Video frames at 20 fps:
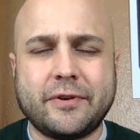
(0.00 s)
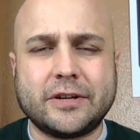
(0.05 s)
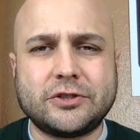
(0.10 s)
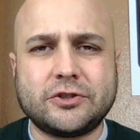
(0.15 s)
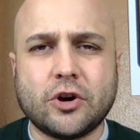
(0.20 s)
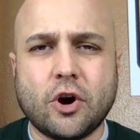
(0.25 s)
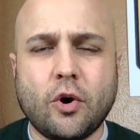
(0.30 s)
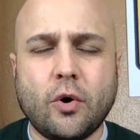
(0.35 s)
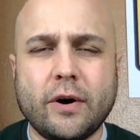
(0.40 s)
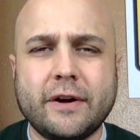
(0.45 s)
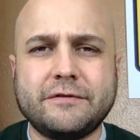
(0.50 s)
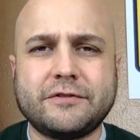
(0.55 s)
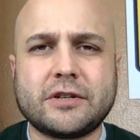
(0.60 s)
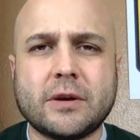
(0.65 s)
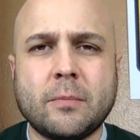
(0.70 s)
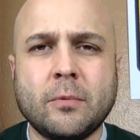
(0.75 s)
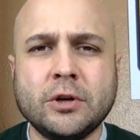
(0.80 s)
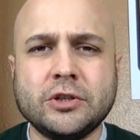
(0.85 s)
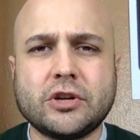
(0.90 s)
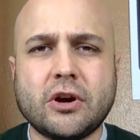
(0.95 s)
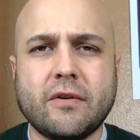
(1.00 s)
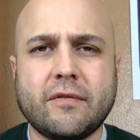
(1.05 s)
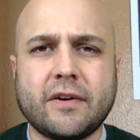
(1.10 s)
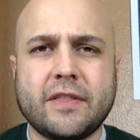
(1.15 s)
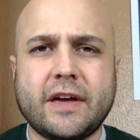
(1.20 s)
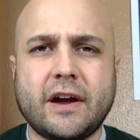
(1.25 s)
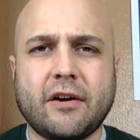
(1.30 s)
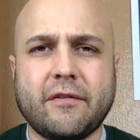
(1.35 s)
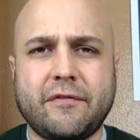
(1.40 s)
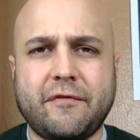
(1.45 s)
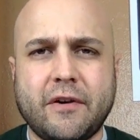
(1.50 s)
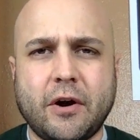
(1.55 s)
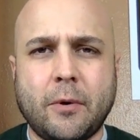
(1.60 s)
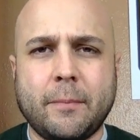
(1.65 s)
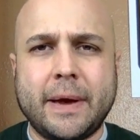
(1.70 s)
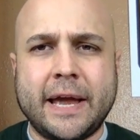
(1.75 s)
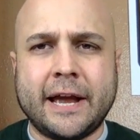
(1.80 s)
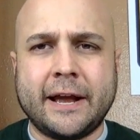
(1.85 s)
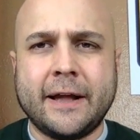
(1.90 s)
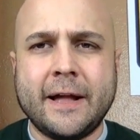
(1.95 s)
So if someone's over there
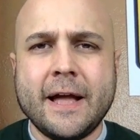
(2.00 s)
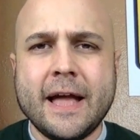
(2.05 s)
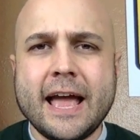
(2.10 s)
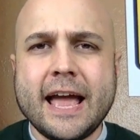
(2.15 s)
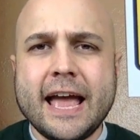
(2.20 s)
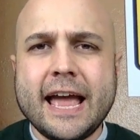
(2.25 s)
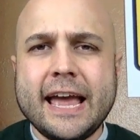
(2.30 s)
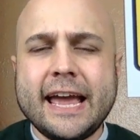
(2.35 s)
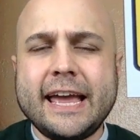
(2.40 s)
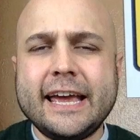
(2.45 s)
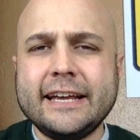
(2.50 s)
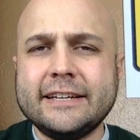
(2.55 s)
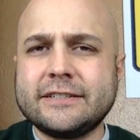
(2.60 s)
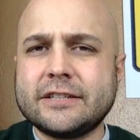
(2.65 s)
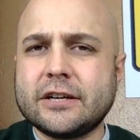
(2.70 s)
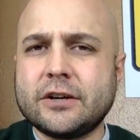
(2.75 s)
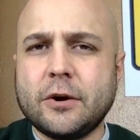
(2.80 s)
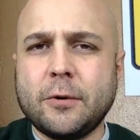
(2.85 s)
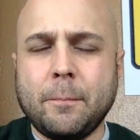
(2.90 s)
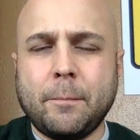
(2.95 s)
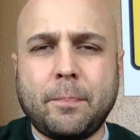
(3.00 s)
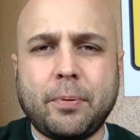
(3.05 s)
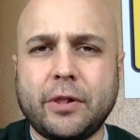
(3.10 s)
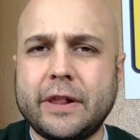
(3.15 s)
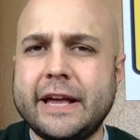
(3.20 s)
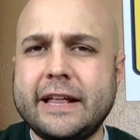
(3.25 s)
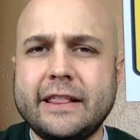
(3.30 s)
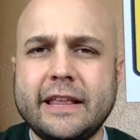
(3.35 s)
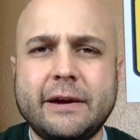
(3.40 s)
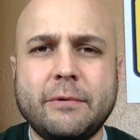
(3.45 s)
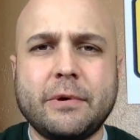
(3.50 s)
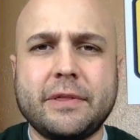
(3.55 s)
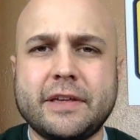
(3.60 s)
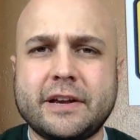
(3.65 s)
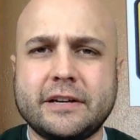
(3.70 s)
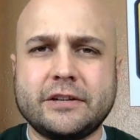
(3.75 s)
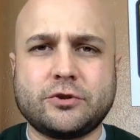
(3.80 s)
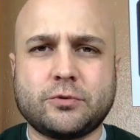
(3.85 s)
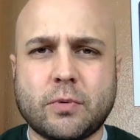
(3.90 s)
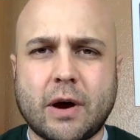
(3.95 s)
filming, he's completely within
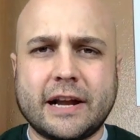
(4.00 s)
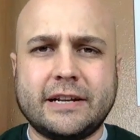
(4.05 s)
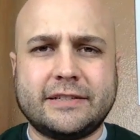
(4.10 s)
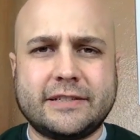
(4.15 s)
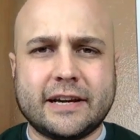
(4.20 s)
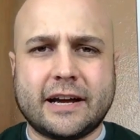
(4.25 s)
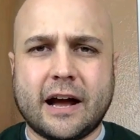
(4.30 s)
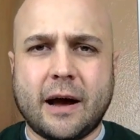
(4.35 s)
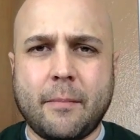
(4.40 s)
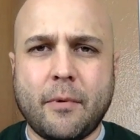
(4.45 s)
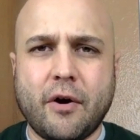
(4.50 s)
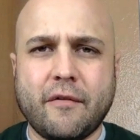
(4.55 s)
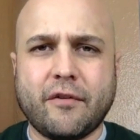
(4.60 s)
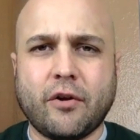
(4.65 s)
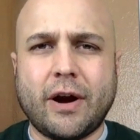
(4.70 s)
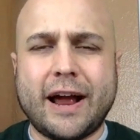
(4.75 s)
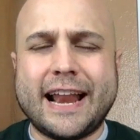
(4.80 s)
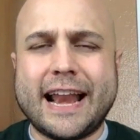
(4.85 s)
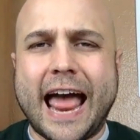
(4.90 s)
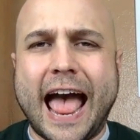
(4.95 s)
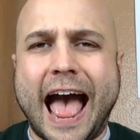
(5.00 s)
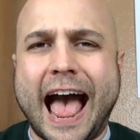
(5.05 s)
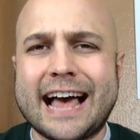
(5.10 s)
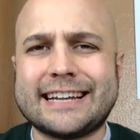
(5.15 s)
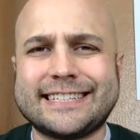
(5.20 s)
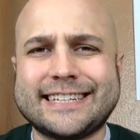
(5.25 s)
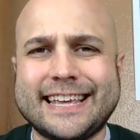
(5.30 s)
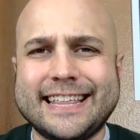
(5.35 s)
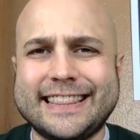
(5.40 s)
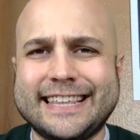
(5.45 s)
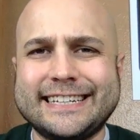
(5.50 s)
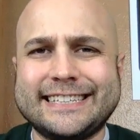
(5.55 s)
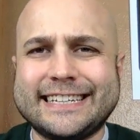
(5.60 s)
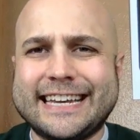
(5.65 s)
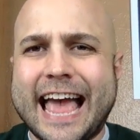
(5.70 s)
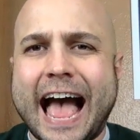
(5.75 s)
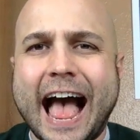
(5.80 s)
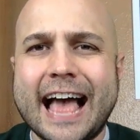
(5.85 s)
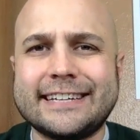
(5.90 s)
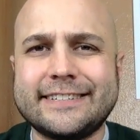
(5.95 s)
his rights to come over and ask this
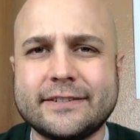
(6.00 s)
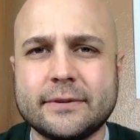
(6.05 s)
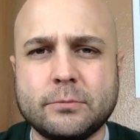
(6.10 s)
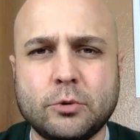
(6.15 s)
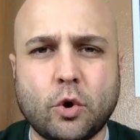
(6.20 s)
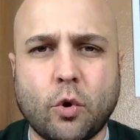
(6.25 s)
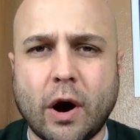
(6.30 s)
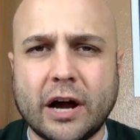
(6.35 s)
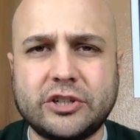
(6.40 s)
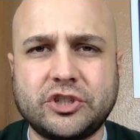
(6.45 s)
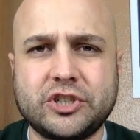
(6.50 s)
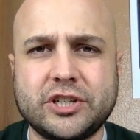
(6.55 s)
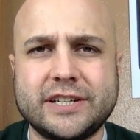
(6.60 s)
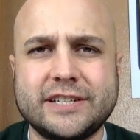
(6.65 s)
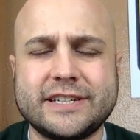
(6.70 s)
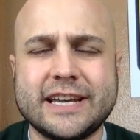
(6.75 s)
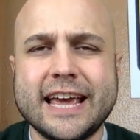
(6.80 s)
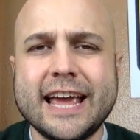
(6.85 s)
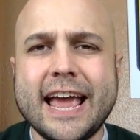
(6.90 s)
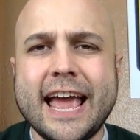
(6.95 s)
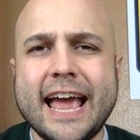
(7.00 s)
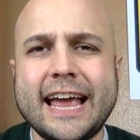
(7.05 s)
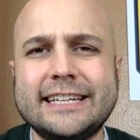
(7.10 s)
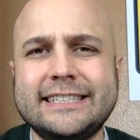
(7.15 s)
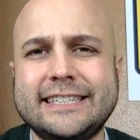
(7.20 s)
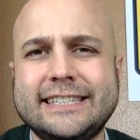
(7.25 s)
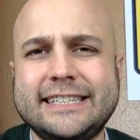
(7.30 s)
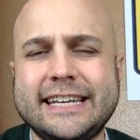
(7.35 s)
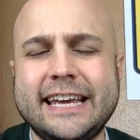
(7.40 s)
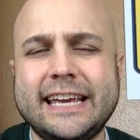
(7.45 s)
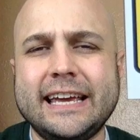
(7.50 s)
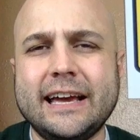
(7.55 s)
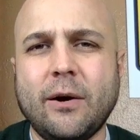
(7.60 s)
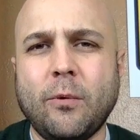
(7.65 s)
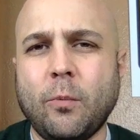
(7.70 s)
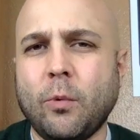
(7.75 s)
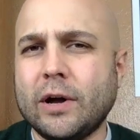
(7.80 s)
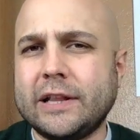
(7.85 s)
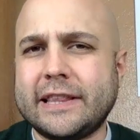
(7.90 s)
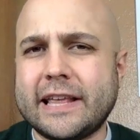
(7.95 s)
guy some questions and see
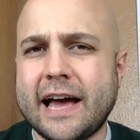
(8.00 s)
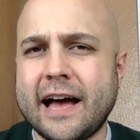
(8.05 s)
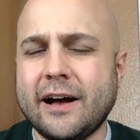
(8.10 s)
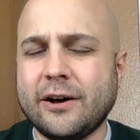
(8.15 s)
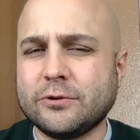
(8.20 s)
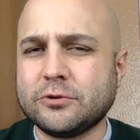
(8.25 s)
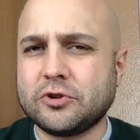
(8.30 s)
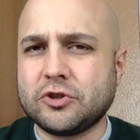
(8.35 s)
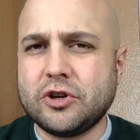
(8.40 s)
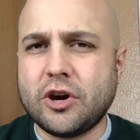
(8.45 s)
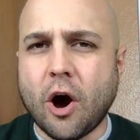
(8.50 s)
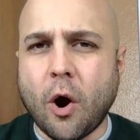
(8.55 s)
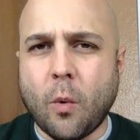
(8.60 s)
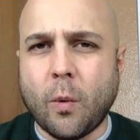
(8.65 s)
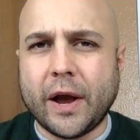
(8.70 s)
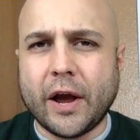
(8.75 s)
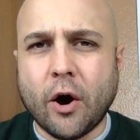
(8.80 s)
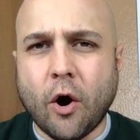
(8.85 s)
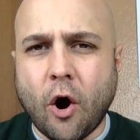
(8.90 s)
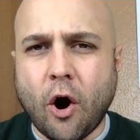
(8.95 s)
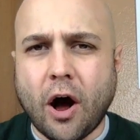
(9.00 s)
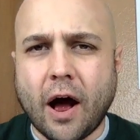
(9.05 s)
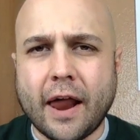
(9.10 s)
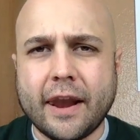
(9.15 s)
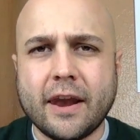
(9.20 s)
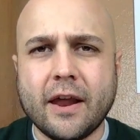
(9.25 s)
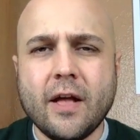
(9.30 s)
what the hell's going on.